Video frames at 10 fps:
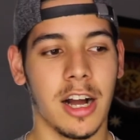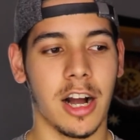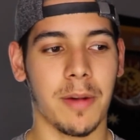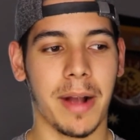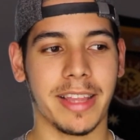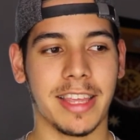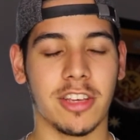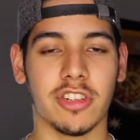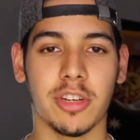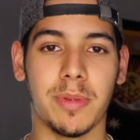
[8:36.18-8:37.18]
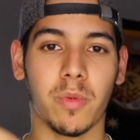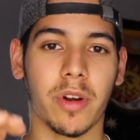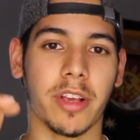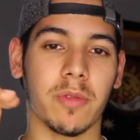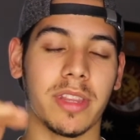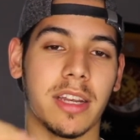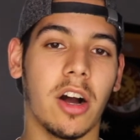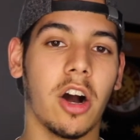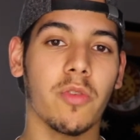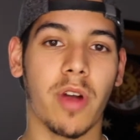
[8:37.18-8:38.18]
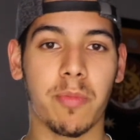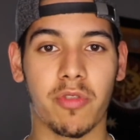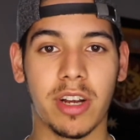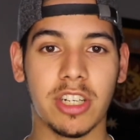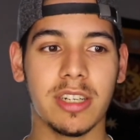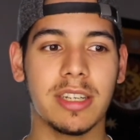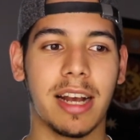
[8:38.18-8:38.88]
I think you should be working within all rep ranges.